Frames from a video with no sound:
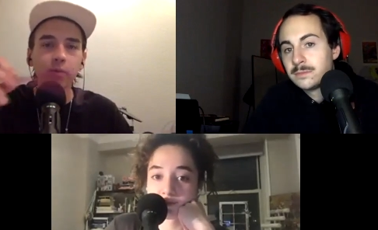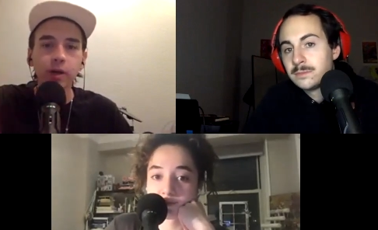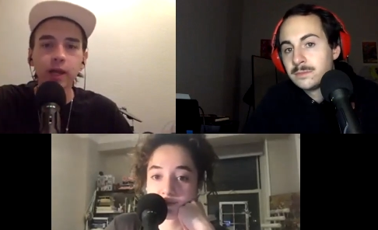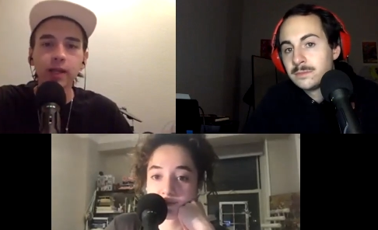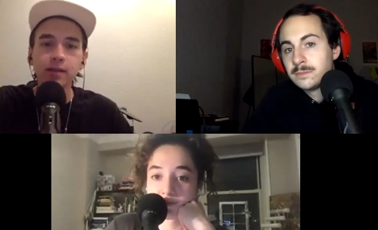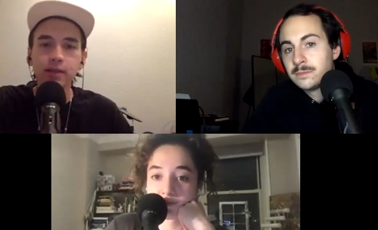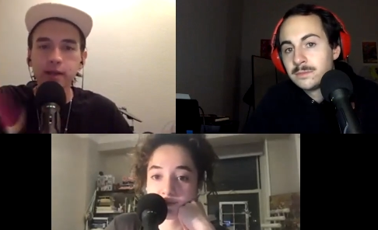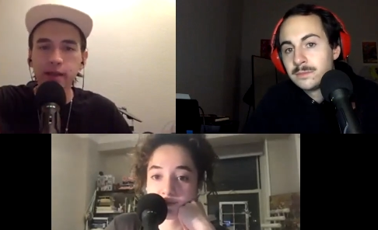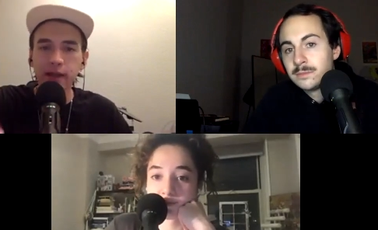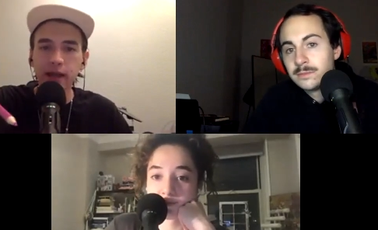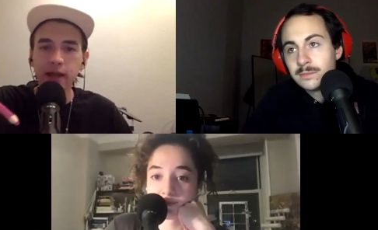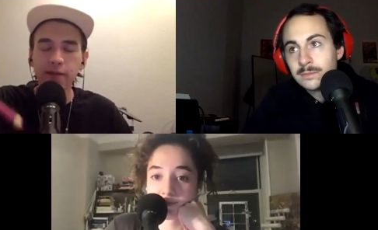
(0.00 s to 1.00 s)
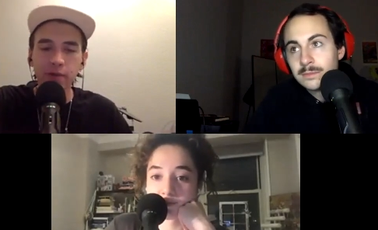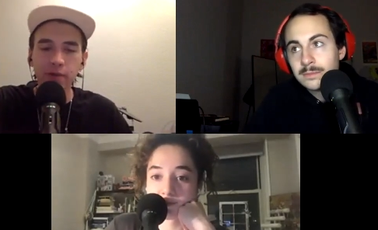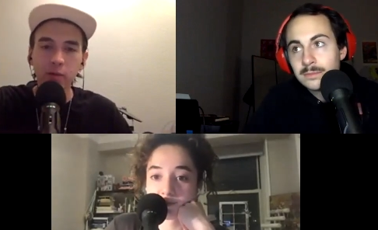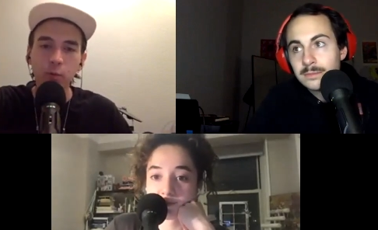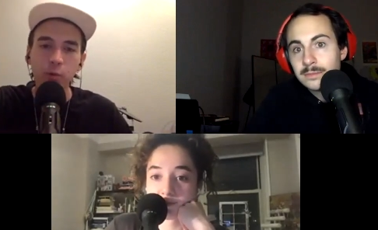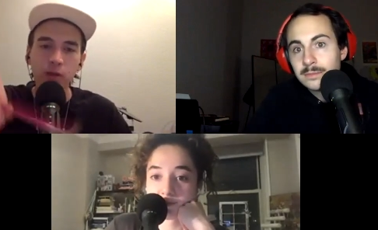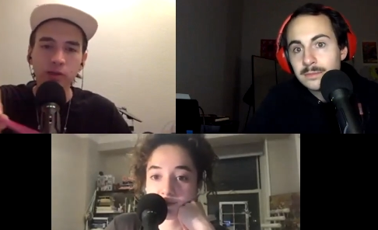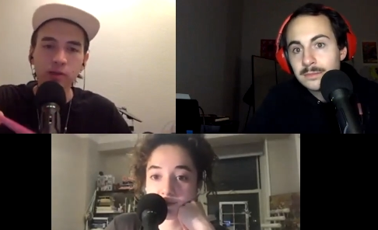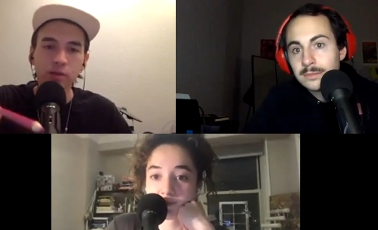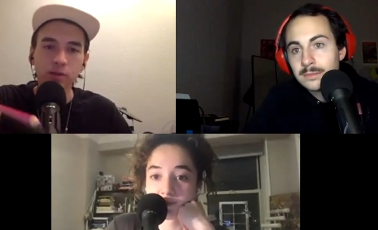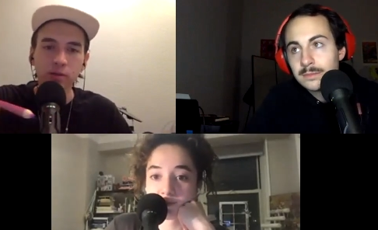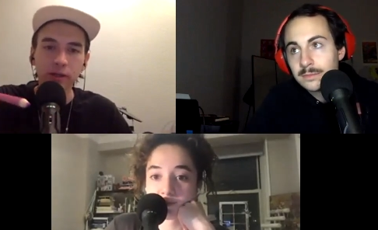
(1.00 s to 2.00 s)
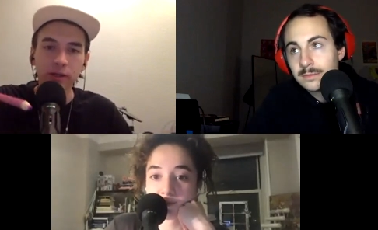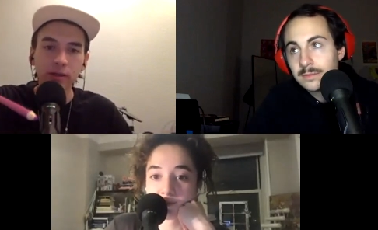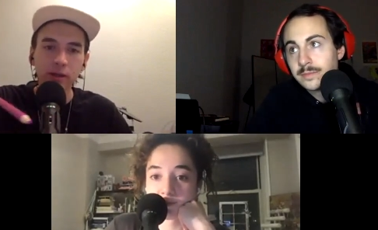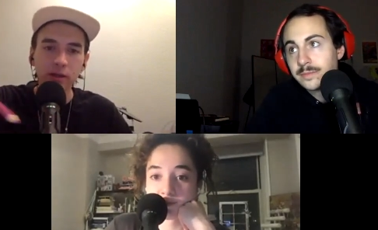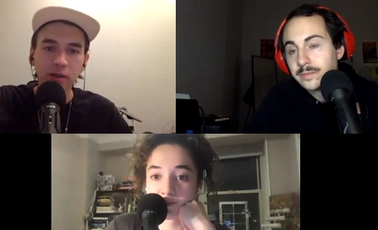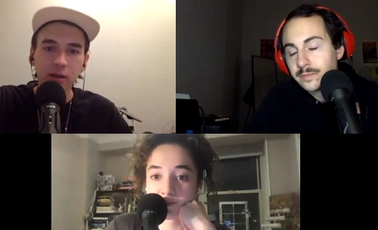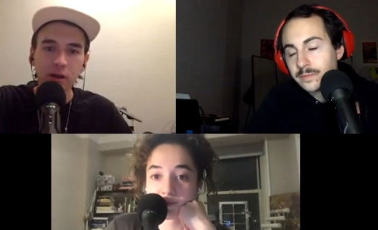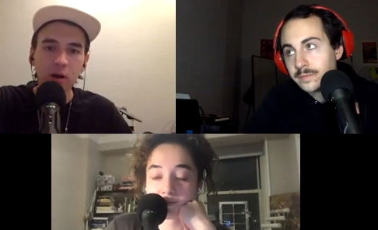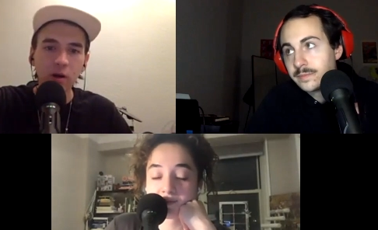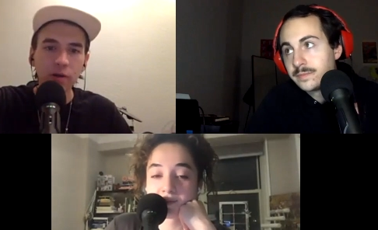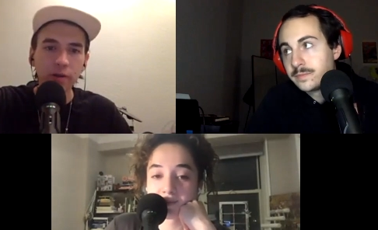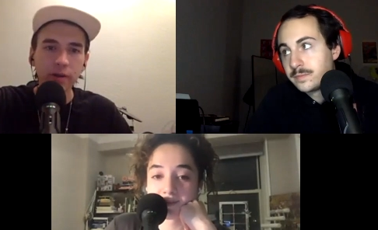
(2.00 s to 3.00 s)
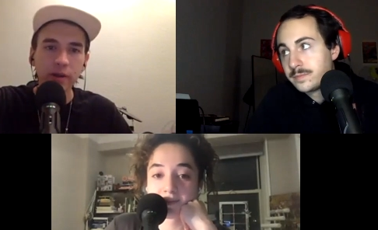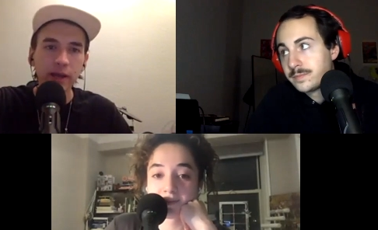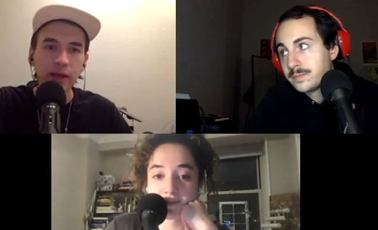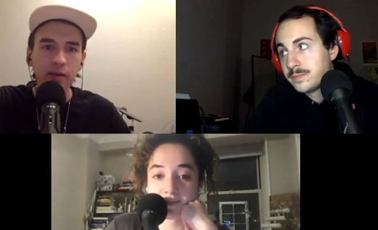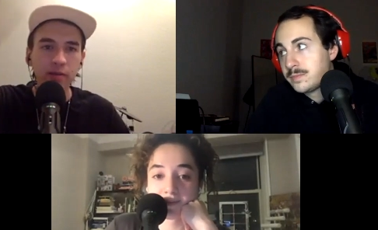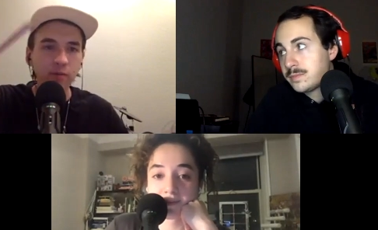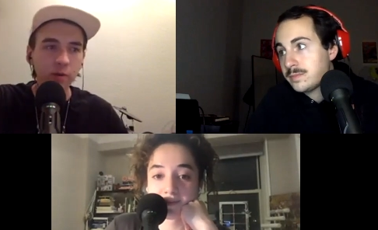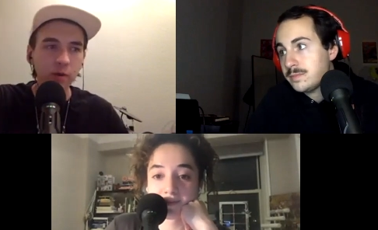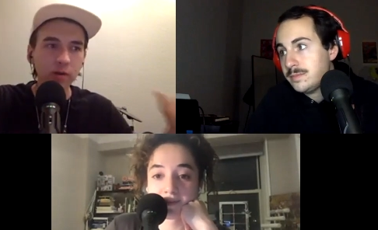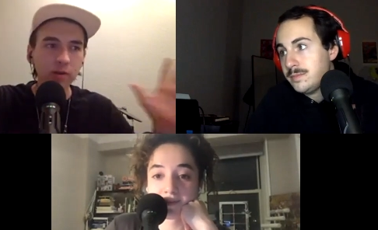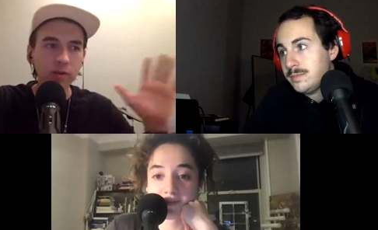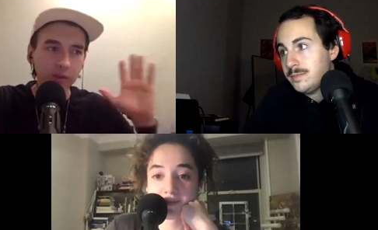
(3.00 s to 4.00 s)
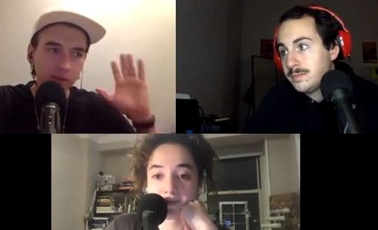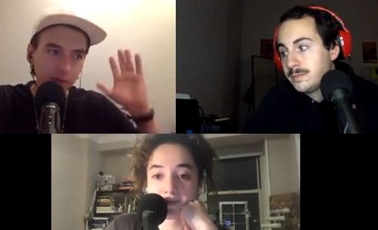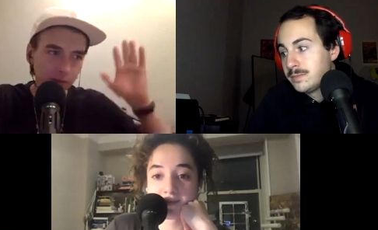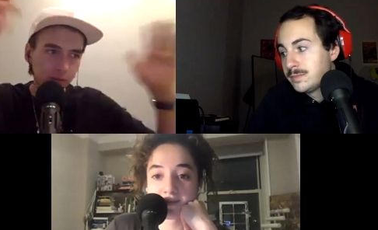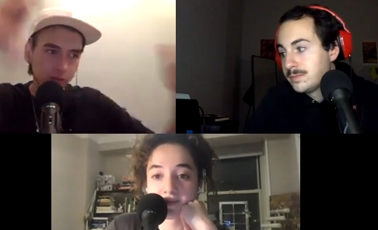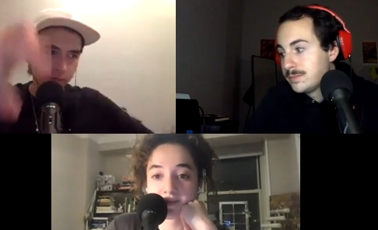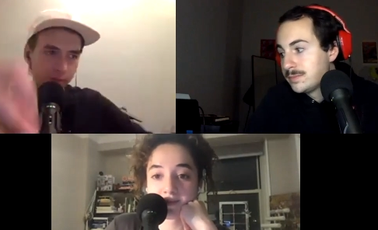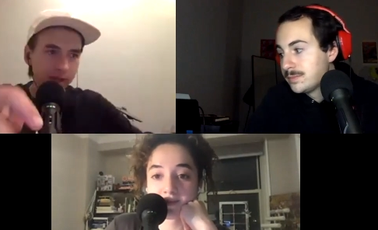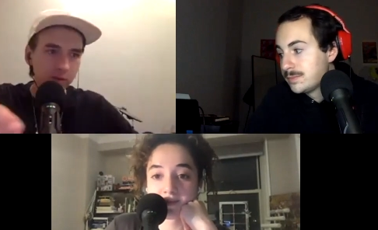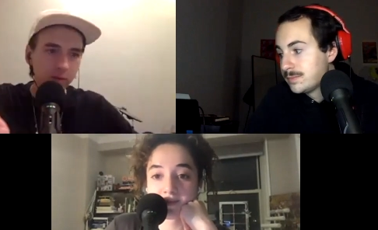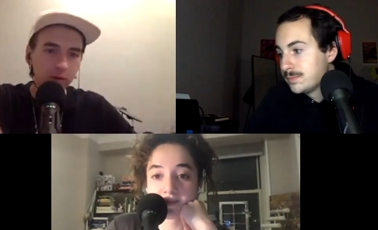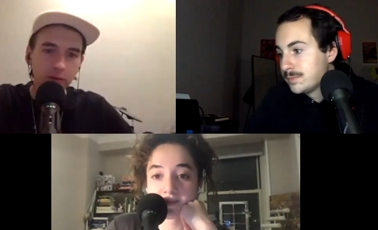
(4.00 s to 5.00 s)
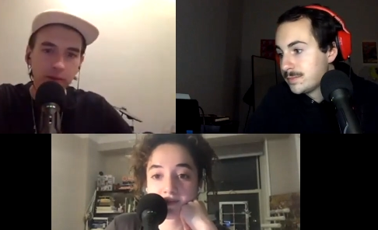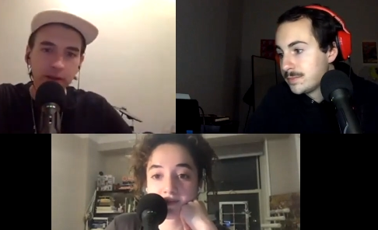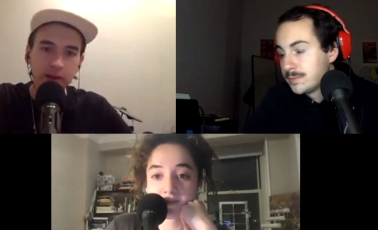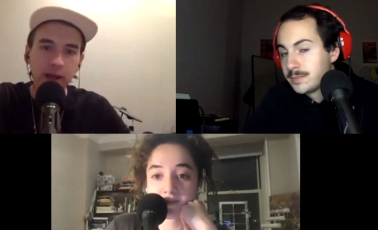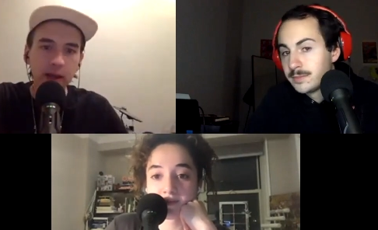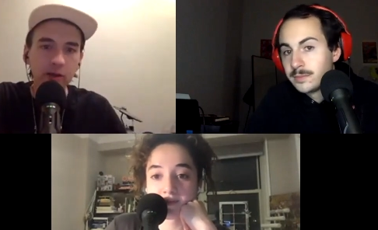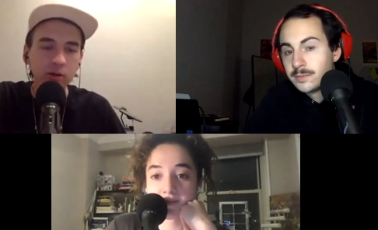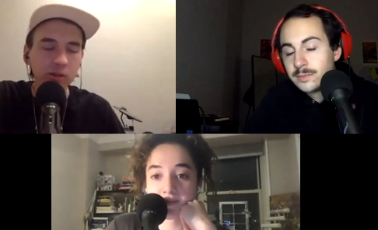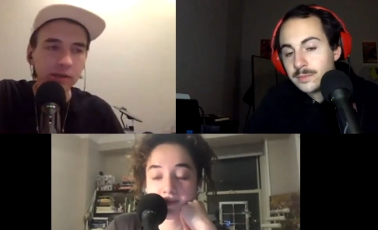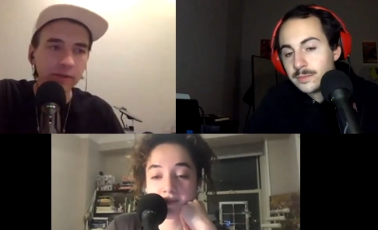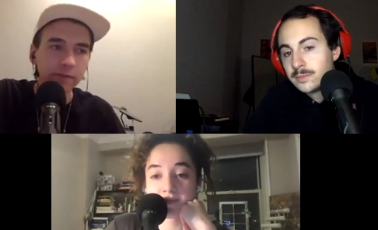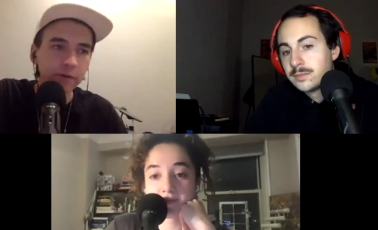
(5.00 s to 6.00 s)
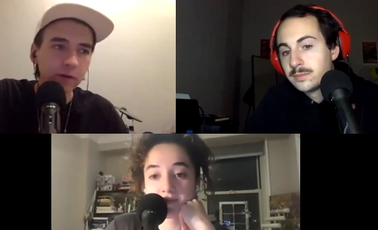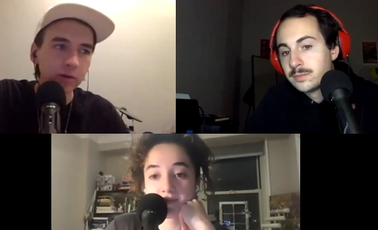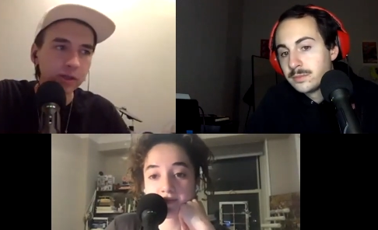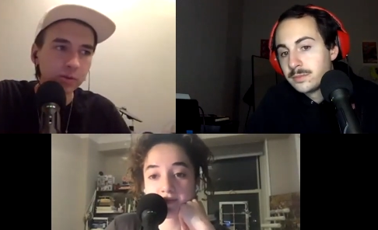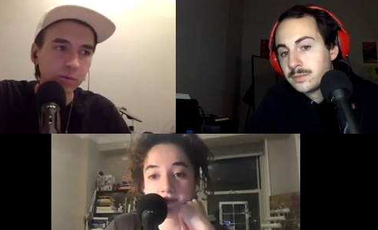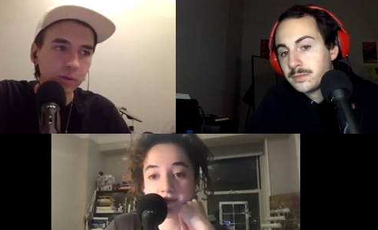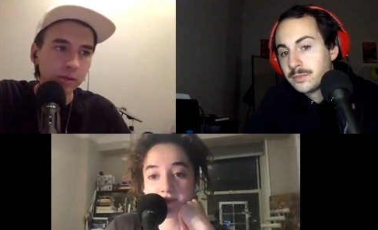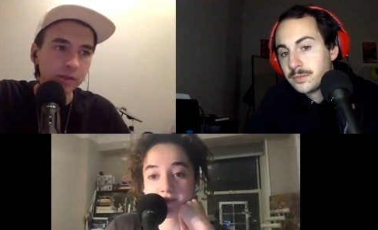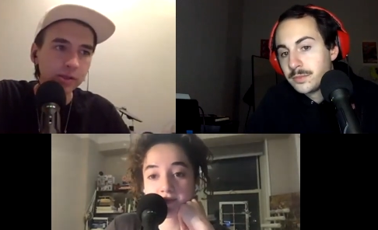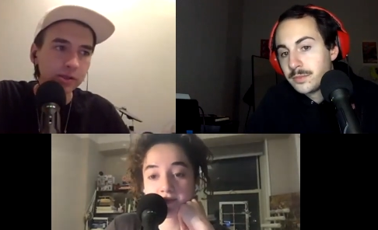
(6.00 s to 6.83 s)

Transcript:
Speaker 1: what I didn't have, what I wasn't doing, all the negative words, that's where all my energy and focus was.